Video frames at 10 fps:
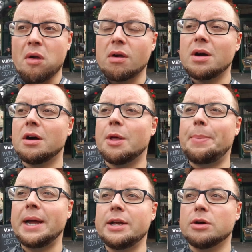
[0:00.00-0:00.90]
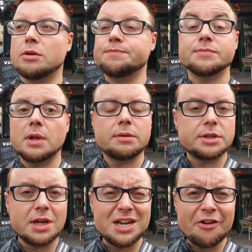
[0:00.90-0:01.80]
Oh, the bagel.
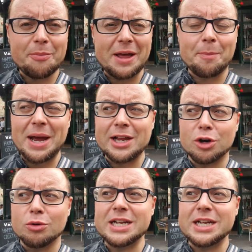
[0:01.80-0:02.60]
Enough about the bagel,